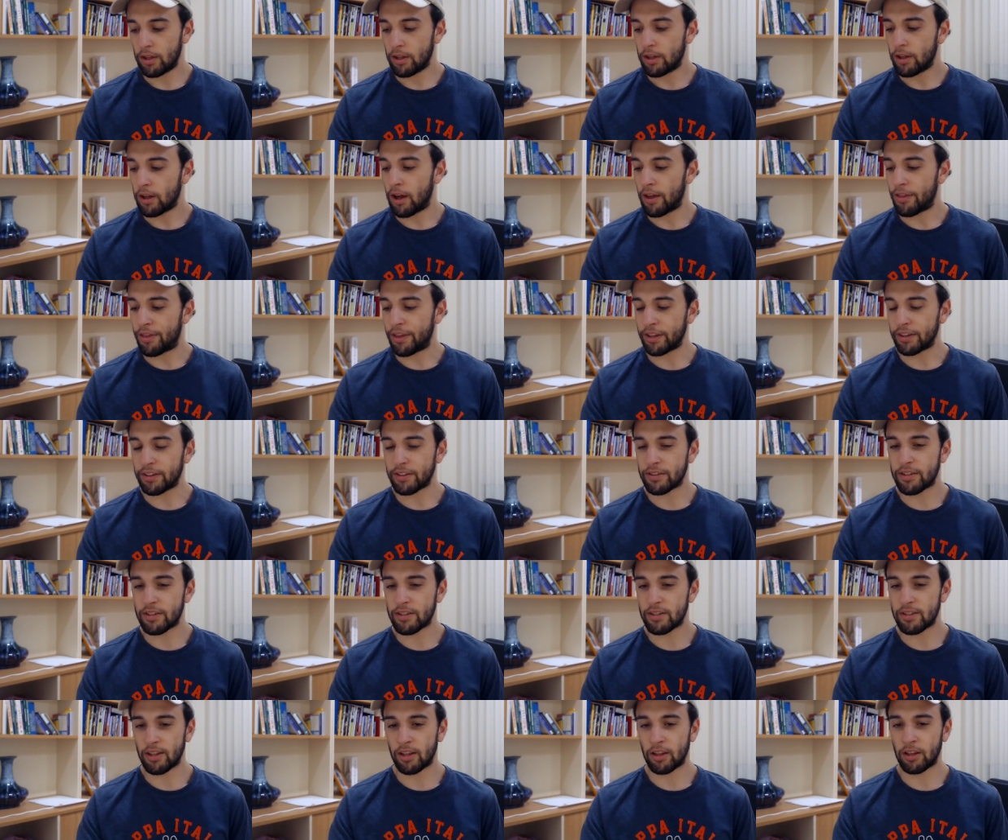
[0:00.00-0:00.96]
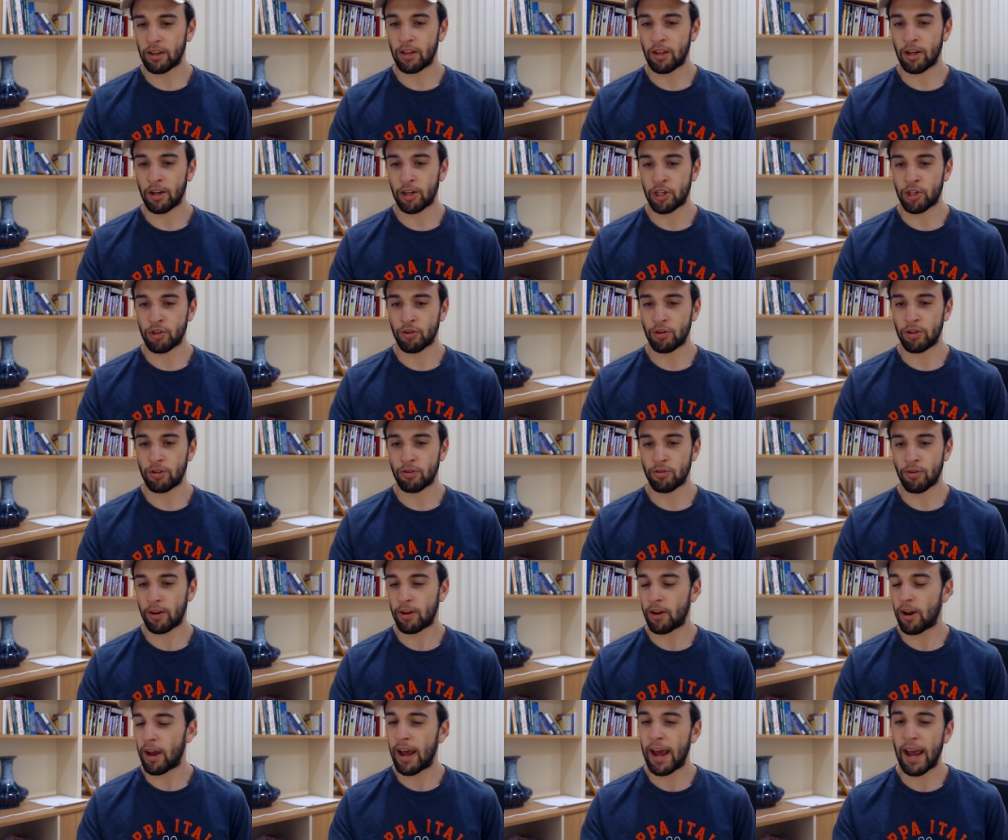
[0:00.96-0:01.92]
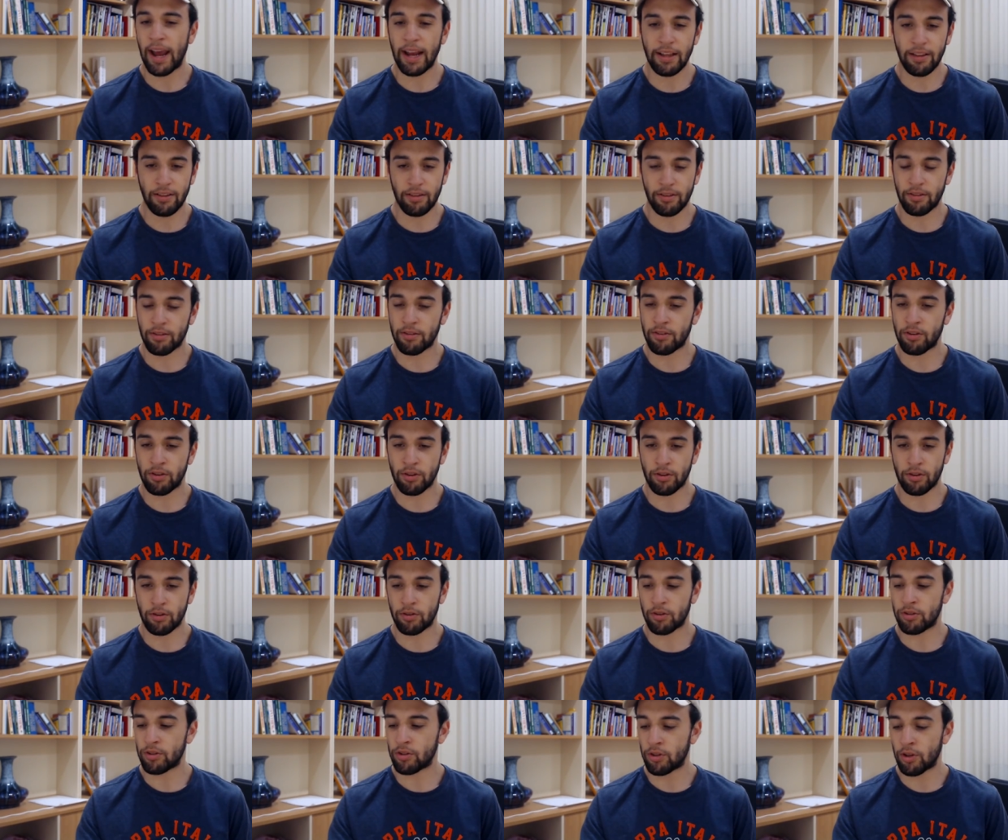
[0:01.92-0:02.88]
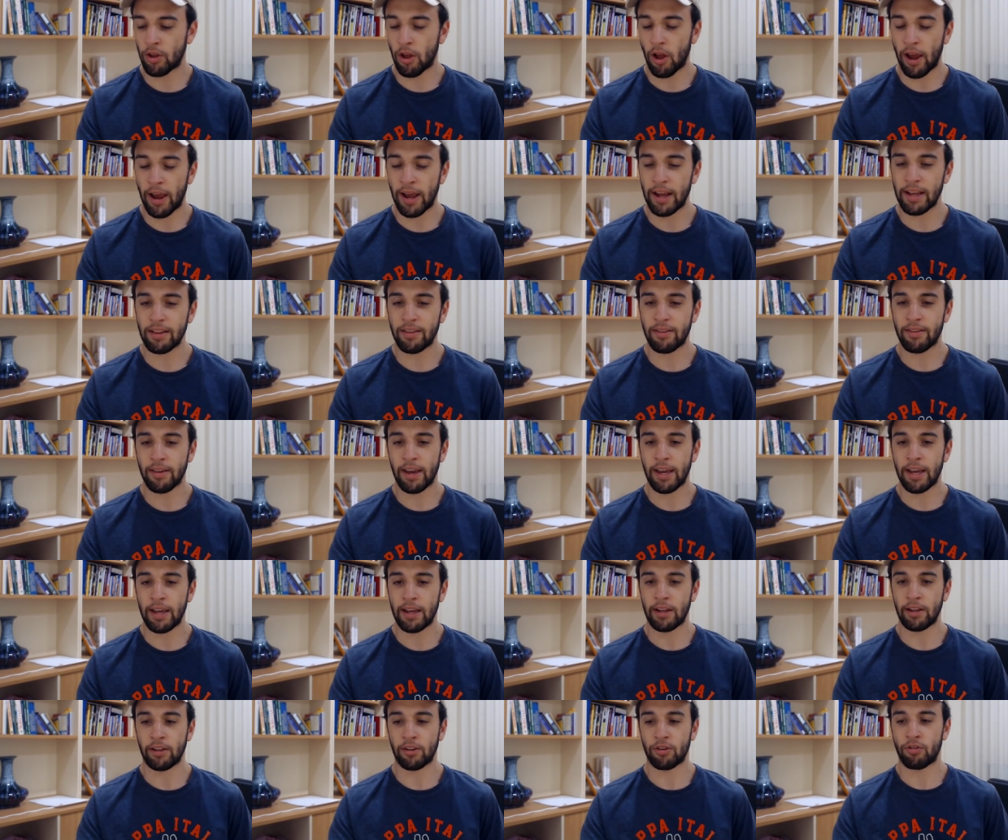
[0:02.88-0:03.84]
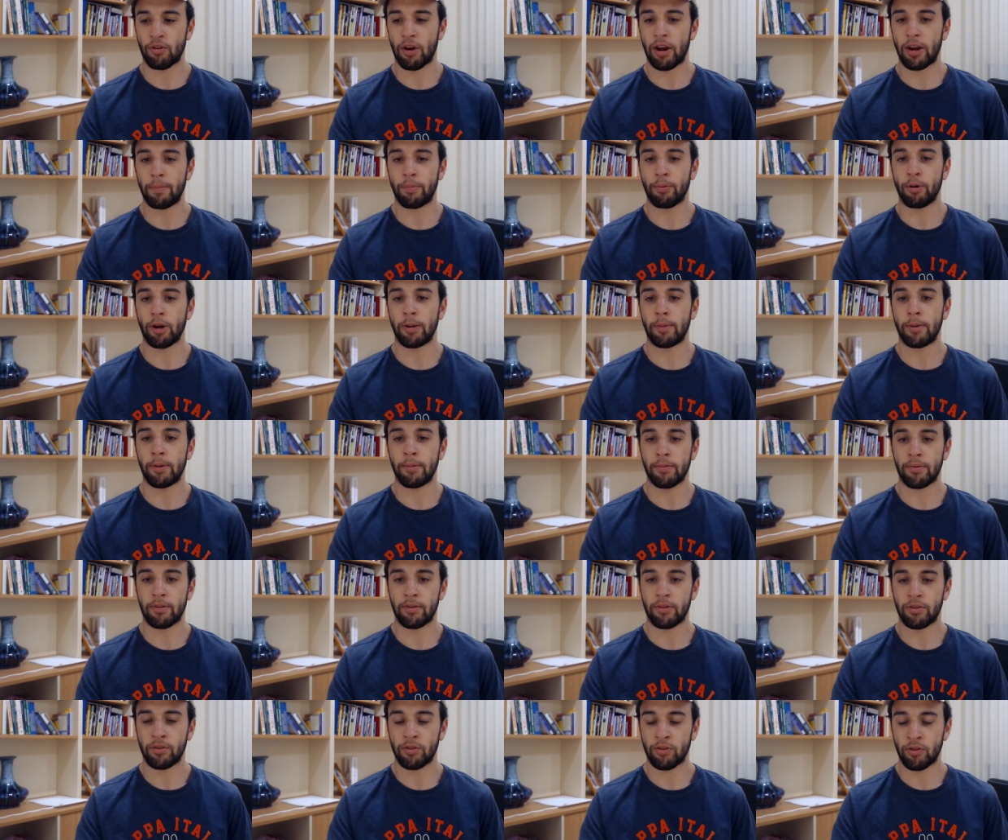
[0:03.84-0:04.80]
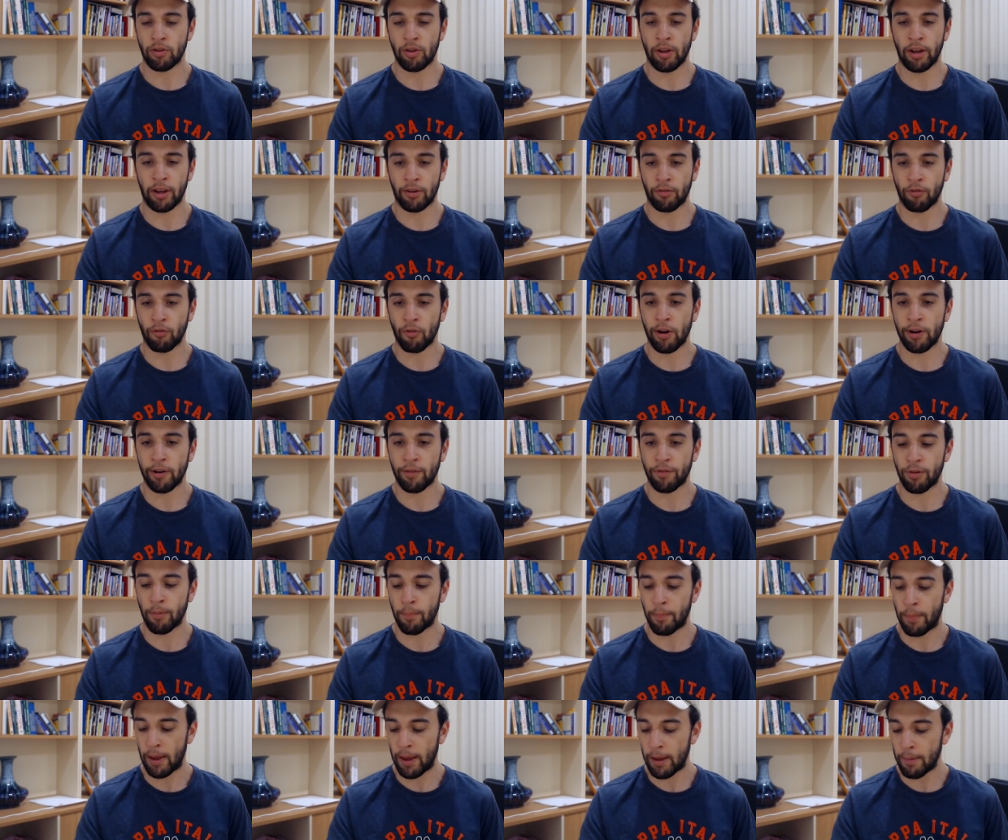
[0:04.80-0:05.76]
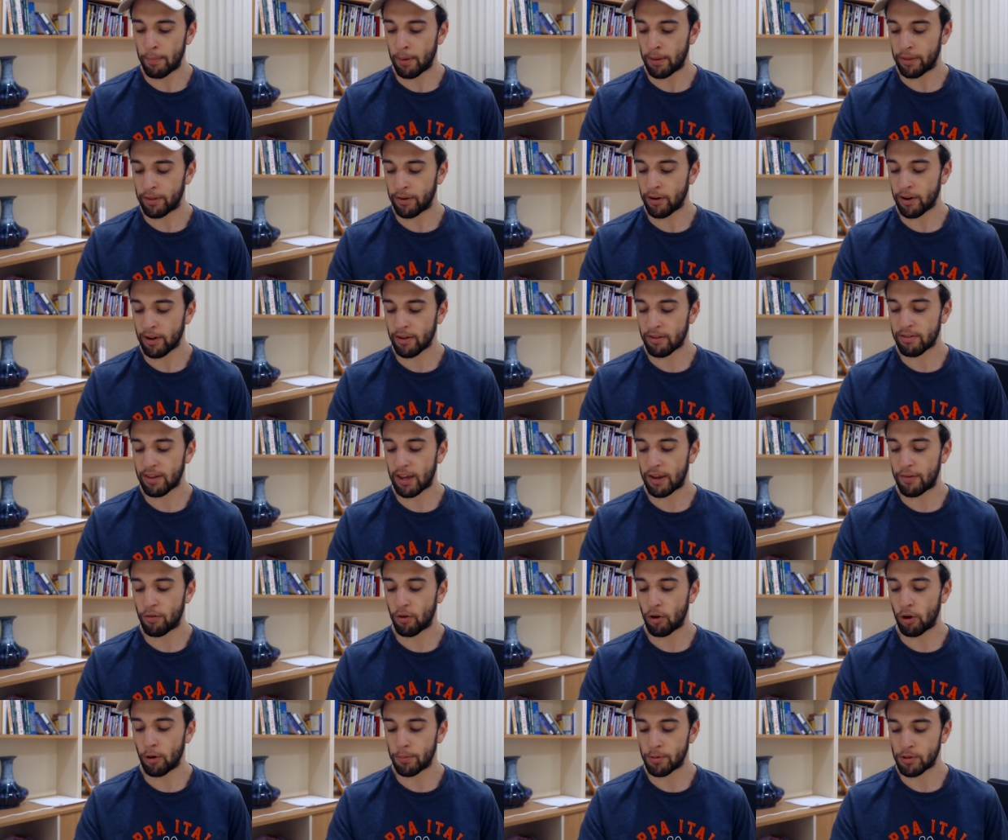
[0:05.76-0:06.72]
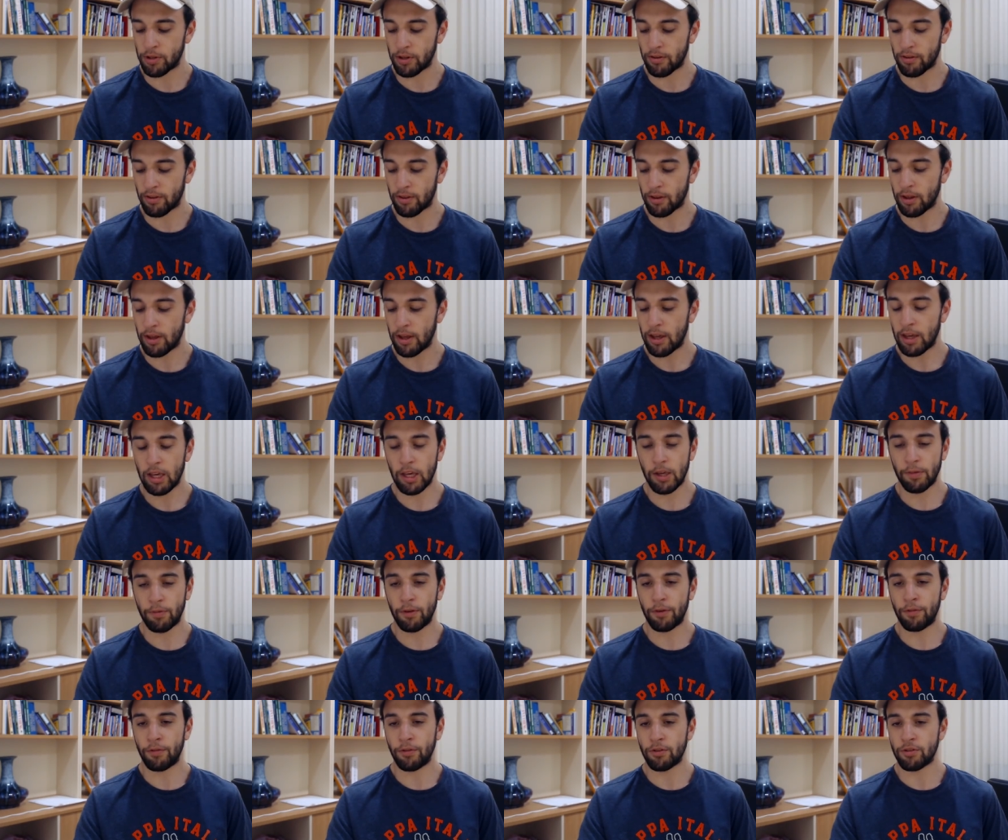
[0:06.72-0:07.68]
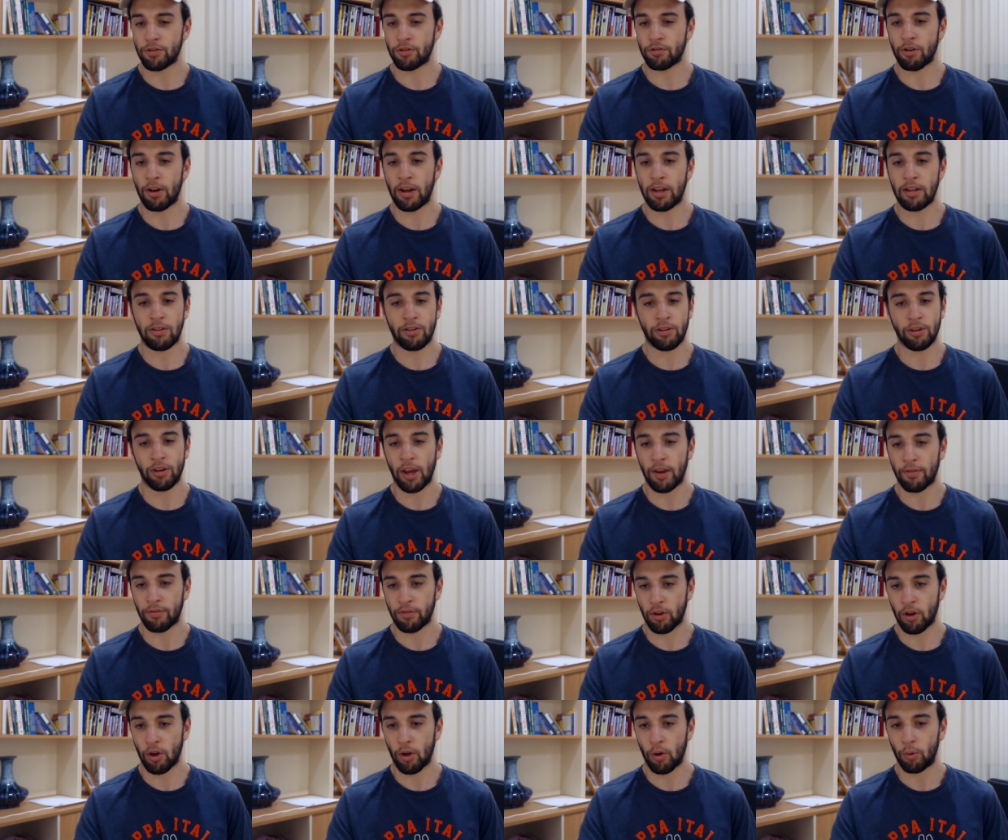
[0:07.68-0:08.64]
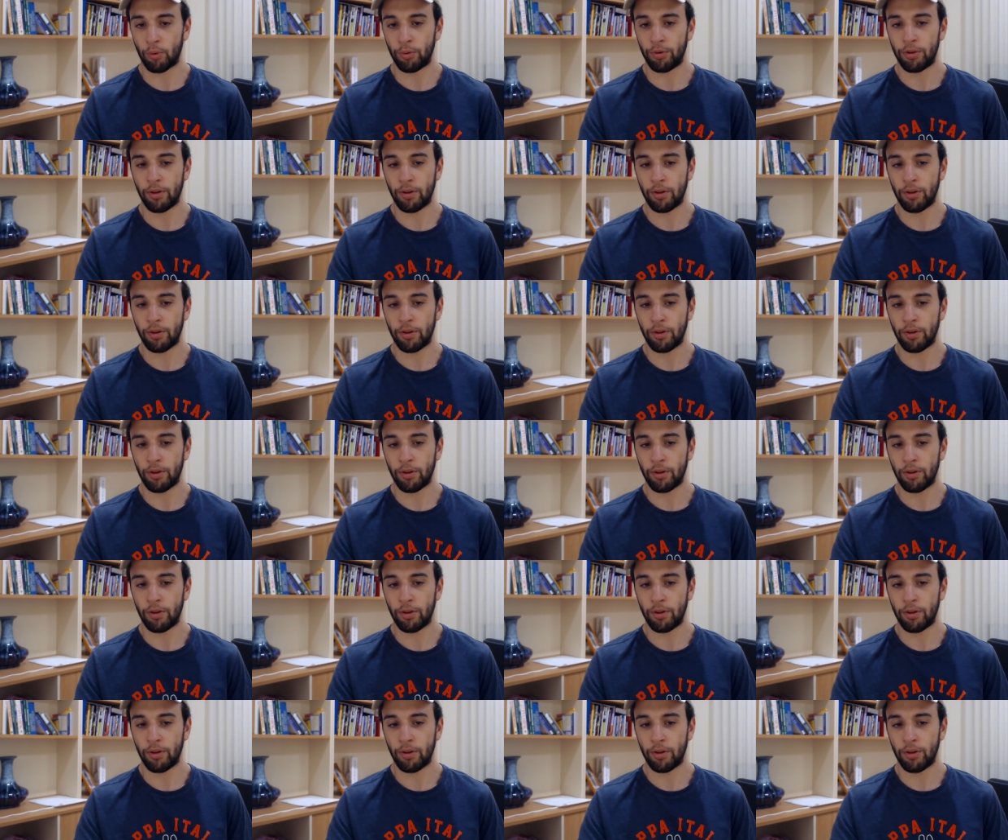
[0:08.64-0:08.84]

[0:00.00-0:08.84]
I think this is a luxury trade. I hate saying trade premiums like right off the bat, but there are safer options. If you've used trades, you have to hold.